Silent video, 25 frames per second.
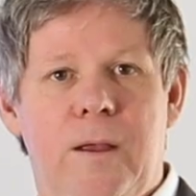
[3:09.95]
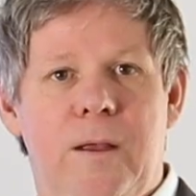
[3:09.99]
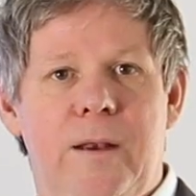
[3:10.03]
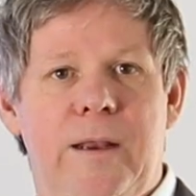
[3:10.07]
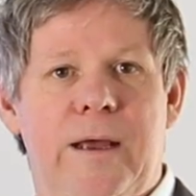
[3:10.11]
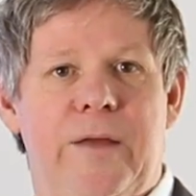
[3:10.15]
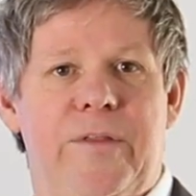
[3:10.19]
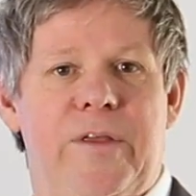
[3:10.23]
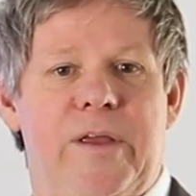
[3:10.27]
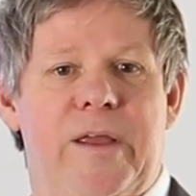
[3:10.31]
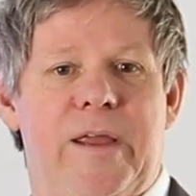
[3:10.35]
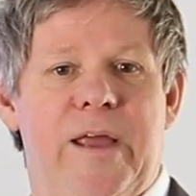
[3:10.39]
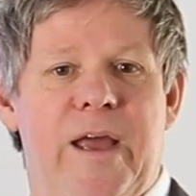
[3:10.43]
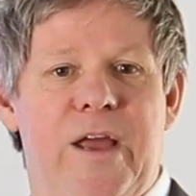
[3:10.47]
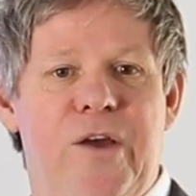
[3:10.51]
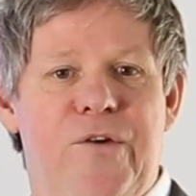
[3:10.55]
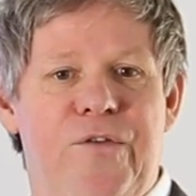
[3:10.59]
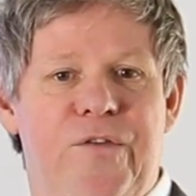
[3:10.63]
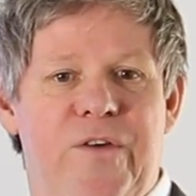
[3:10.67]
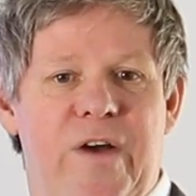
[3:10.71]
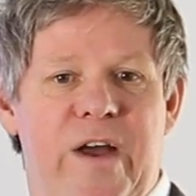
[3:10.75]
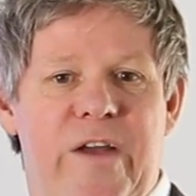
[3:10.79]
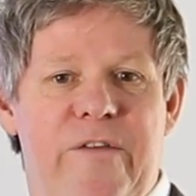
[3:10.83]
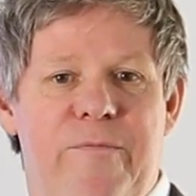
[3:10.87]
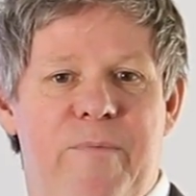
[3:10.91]
Now, the ICAO
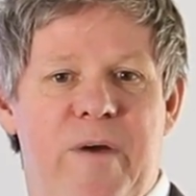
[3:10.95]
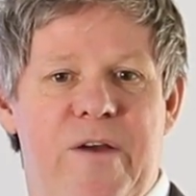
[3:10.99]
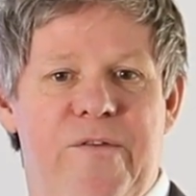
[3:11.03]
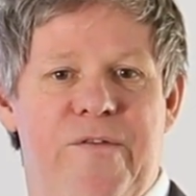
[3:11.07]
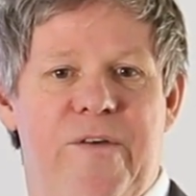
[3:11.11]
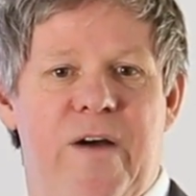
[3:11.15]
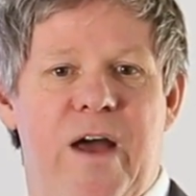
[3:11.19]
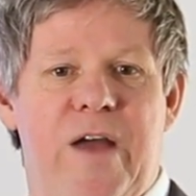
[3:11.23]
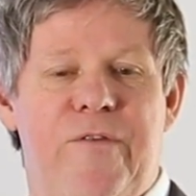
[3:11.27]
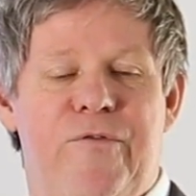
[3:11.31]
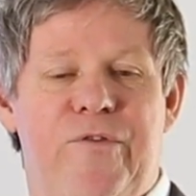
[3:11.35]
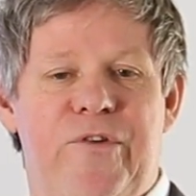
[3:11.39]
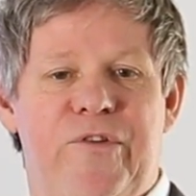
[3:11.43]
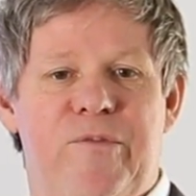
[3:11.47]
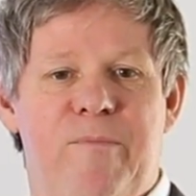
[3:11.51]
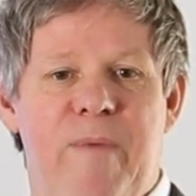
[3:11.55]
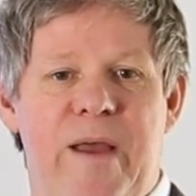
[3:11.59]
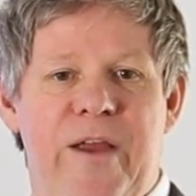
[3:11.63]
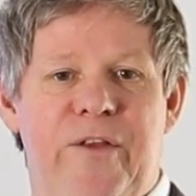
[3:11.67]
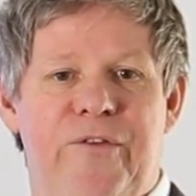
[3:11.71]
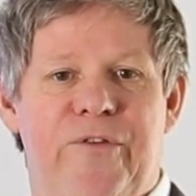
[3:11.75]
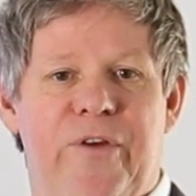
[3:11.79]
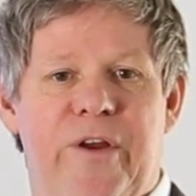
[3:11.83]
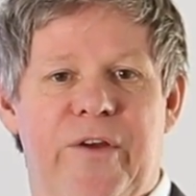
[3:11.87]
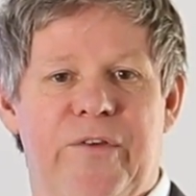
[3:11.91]
5x5 risk
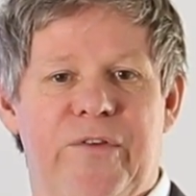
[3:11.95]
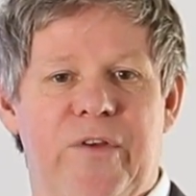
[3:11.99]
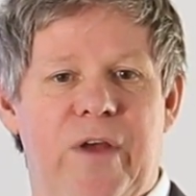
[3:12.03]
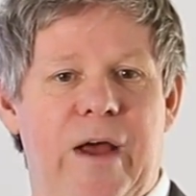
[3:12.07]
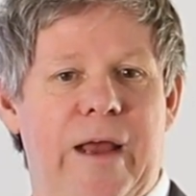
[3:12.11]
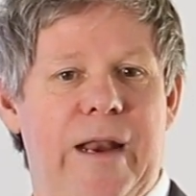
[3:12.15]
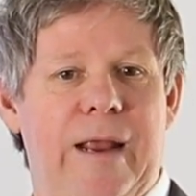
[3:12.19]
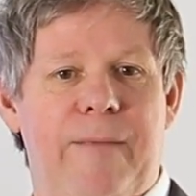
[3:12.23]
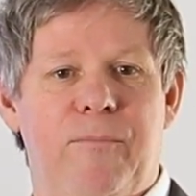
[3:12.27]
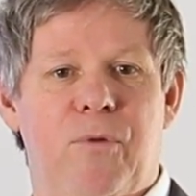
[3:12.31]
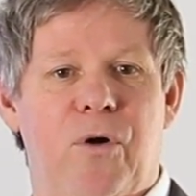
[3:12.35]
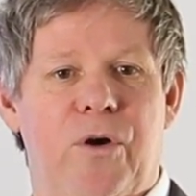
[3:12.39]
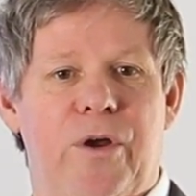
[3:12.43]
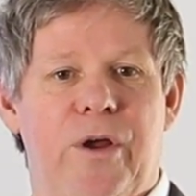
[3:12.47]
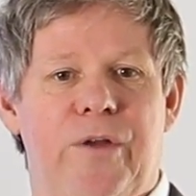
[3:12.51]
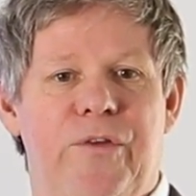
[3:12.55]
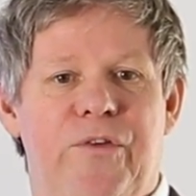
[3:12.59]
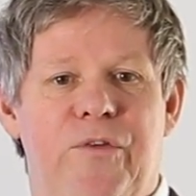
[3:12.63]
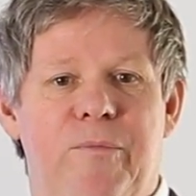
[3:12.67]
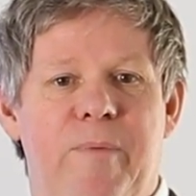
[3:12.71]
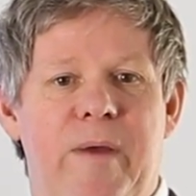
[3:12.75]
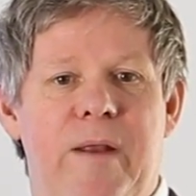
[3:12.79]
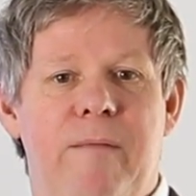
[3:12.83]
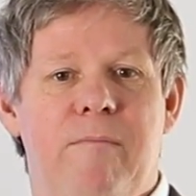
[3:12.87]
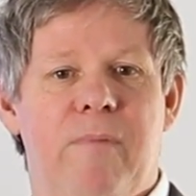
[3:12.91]
matrix, and I'm not going to
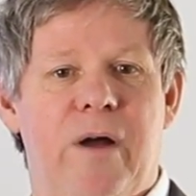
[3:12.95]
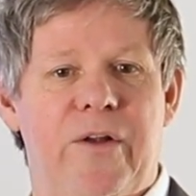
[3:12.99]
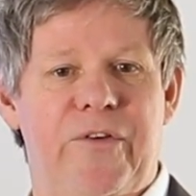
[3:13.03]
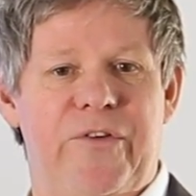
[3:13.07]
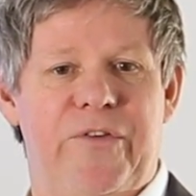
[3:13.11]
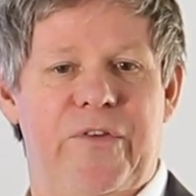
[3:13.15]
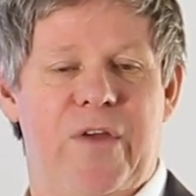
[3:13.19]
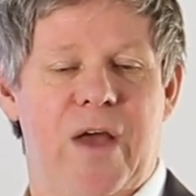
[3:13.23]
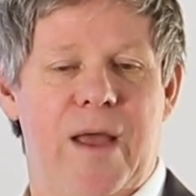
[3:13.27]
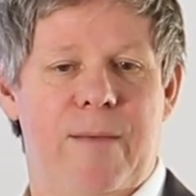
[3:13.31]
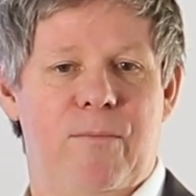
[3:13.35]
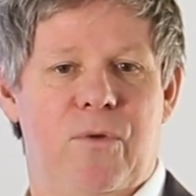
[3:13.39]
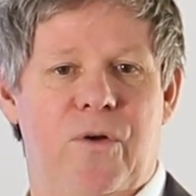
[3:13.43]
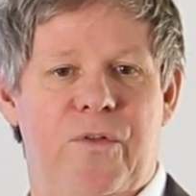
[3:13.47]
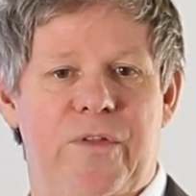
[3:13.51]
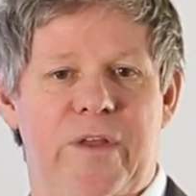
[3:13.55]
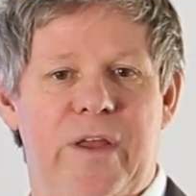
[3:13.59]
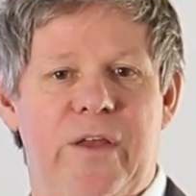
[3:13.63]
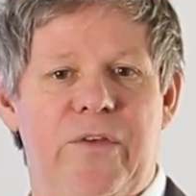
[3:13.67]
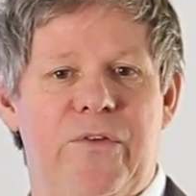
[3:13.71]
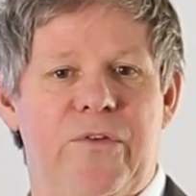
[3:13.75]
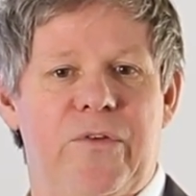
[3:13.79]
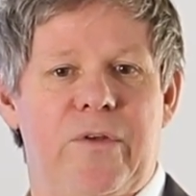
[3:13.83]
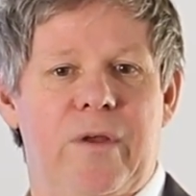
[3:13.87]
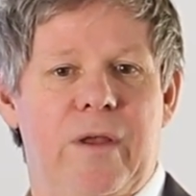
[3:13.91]
spend much time on
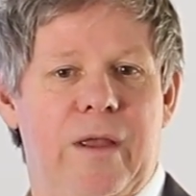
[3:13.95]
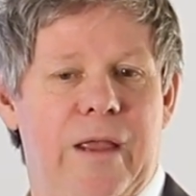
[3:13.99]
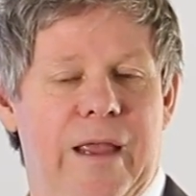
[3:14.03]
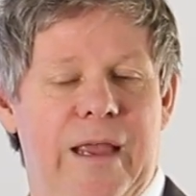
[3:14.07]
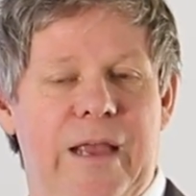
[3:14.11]
this,